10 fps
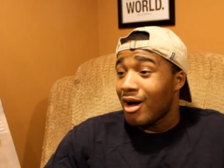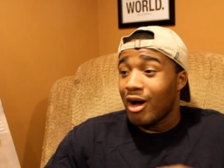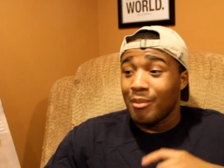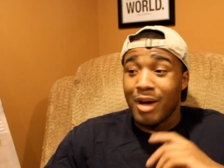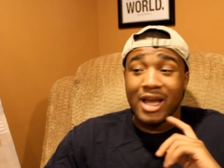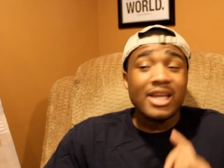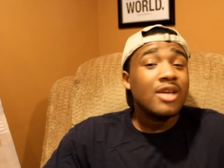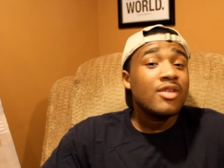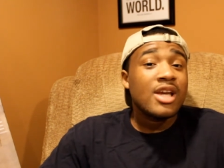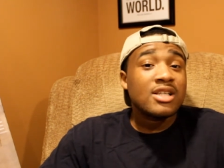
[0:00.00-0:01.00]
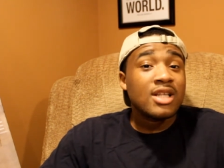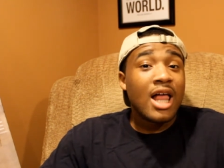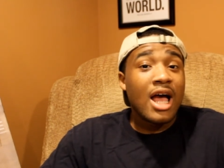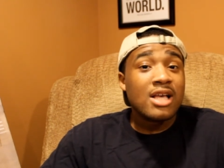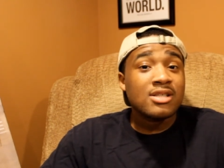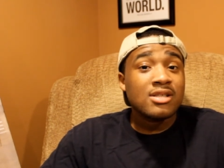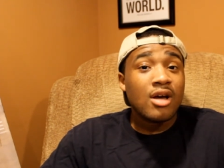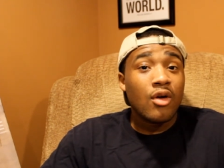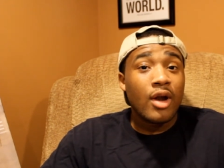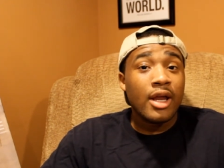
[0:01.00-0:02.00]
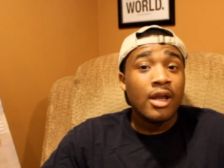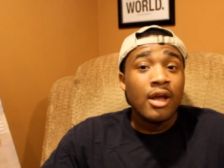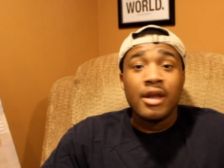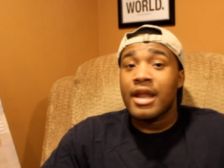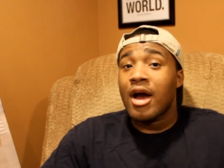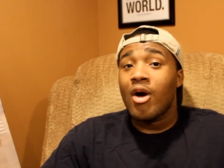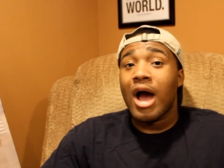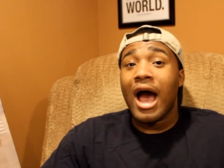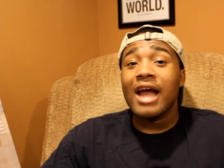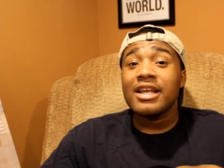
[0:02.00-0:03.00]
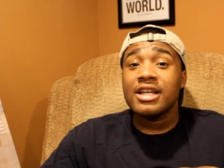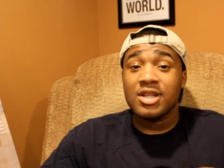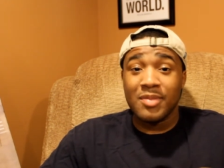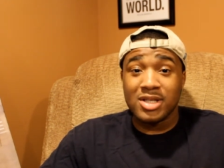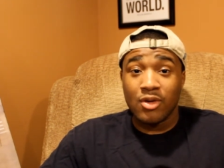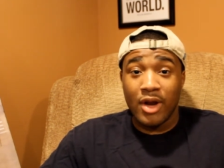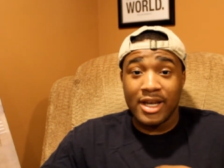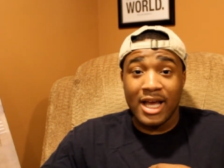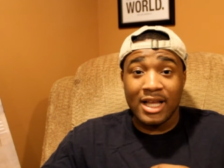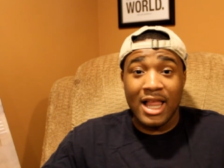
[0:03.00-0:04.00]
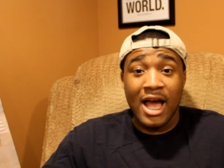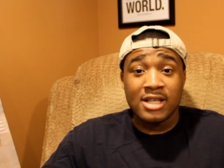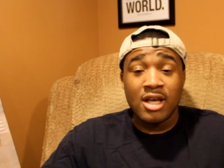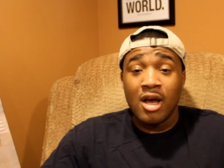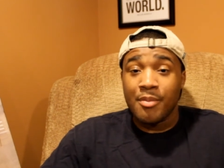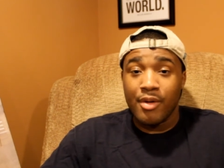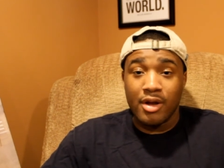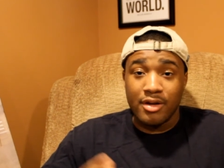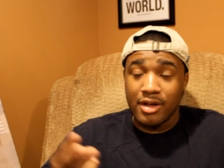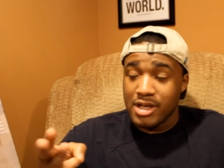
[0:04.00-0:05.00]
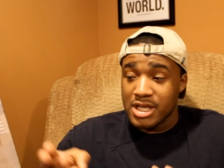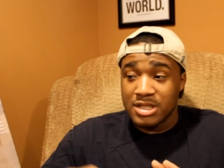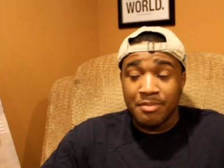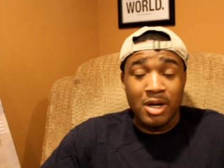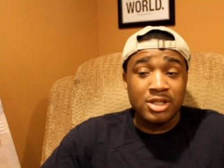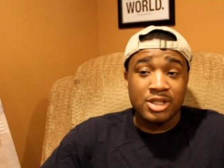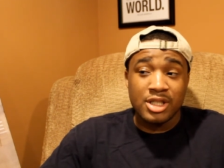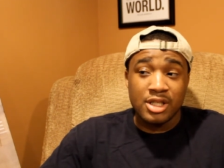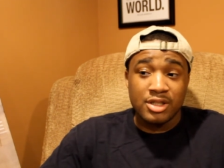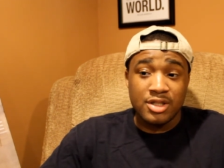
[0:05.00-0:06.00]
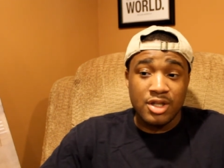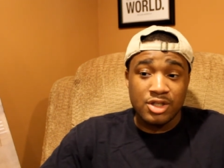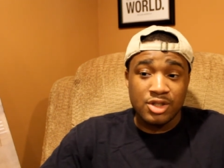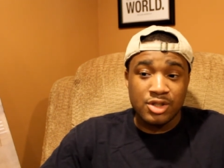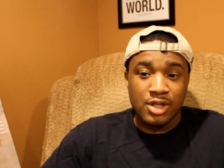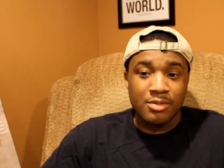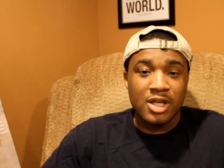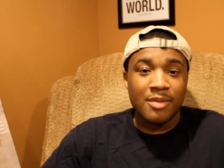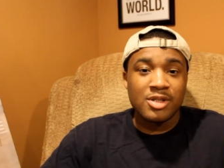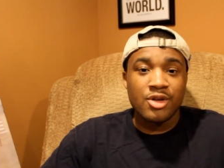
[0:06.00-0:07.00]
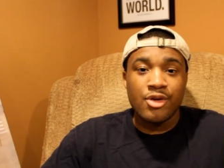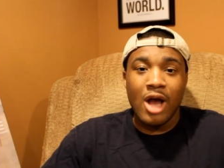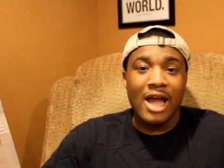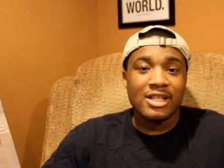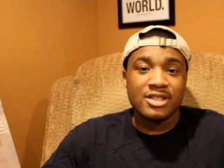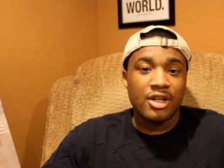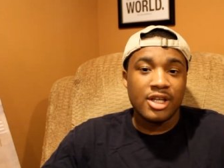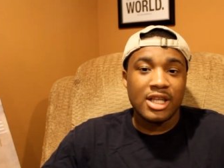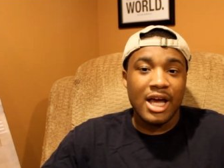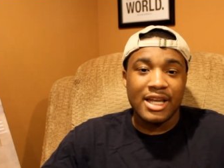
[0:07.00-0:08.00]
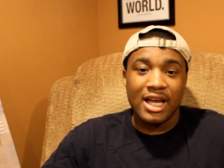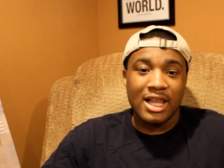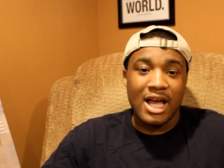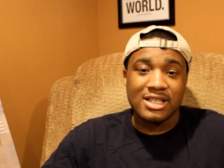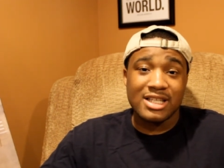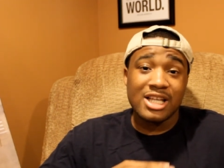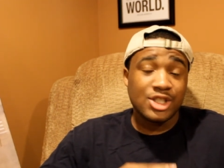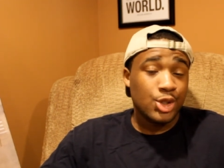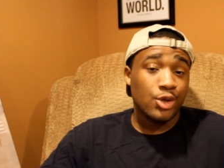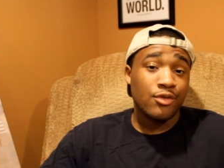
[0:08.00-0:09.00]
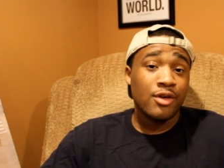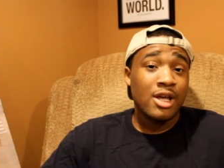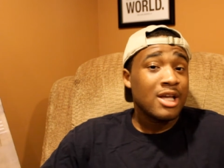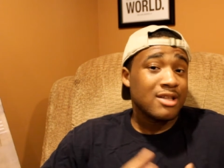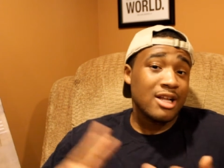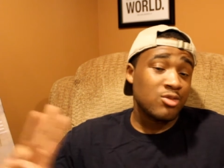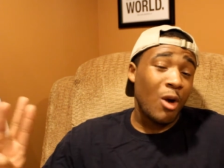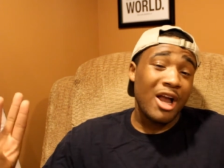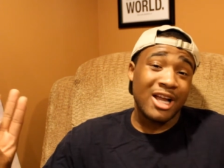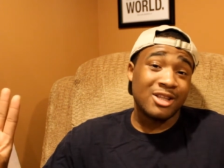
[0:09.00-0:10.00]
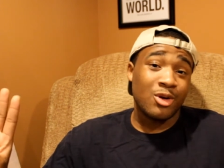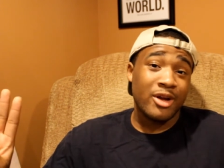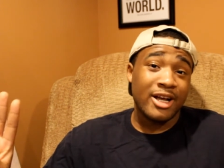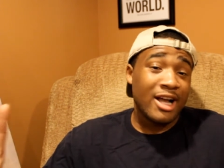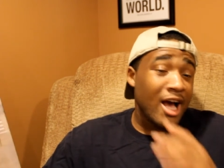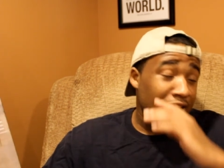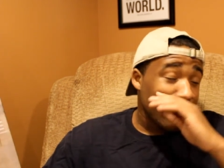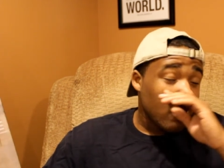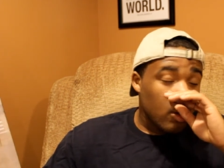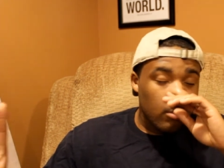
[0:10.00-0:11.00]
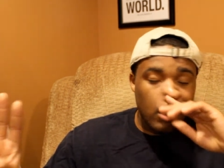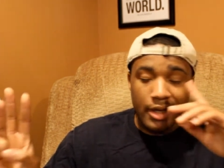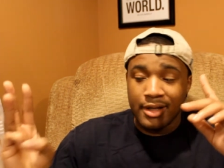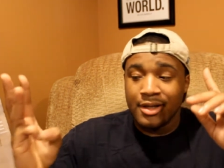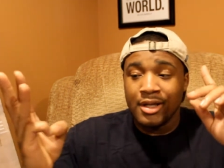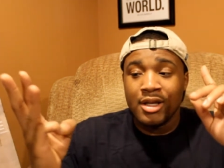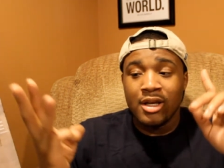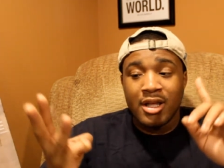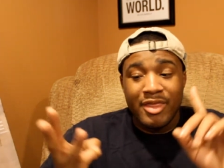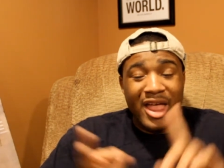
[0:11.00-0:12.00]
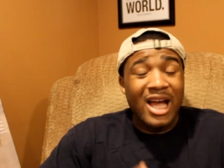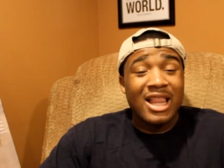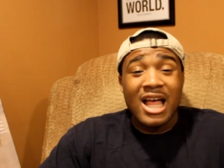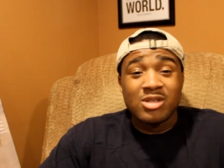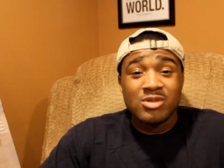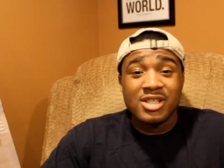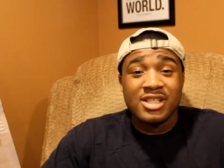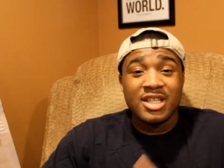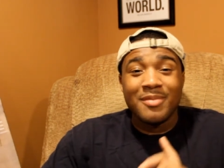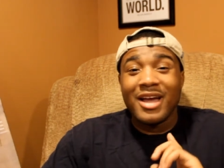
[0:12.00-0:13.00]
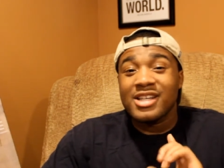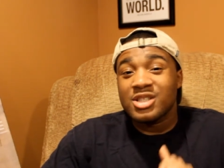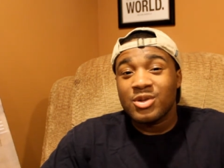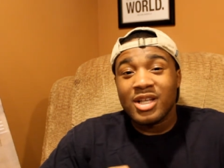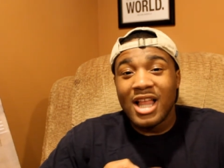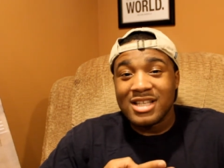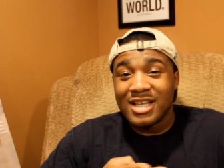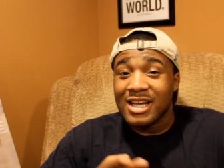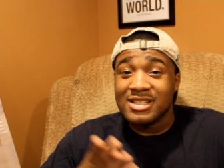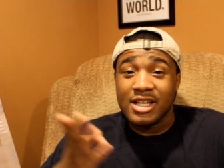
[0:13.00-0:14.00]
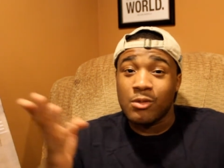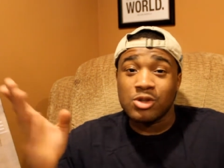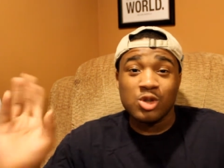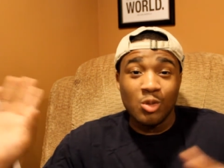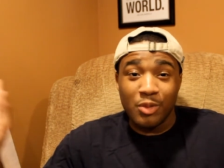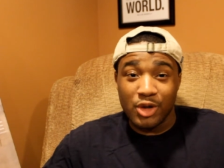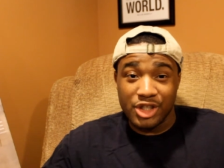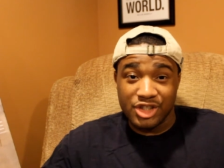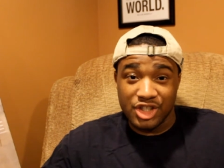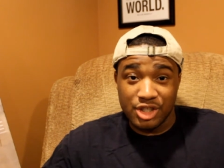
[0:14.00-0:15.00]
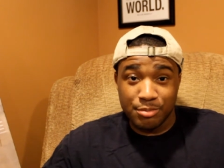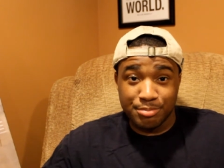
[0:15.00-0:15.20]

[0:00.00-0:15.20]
Uh, my EVS class, alright. Now, I didn't get the best grade in that class, but as much as the subject material, I didn't study a lot in that class, and I should have. That's why I got the grade I got. But that class was easy. My history class, like I said, was super easy.